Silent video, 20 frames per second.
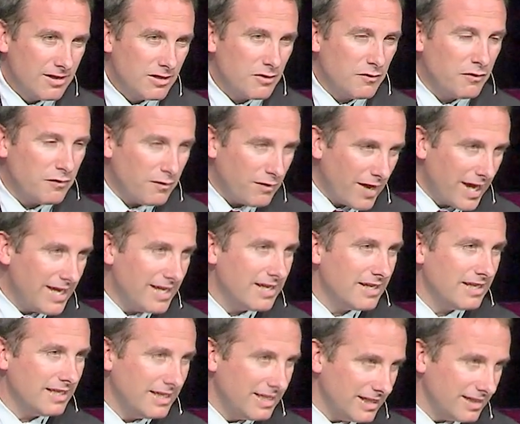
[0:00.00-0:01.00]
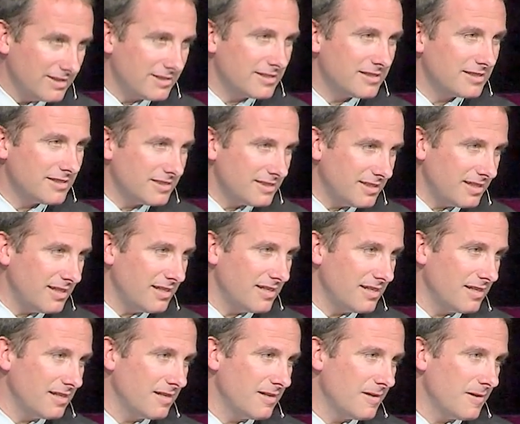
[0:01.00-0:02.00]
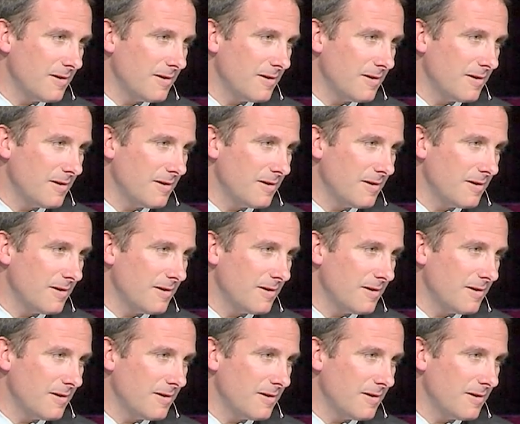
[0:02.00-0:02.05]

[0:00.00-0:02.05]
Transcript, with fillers: the fight against sin.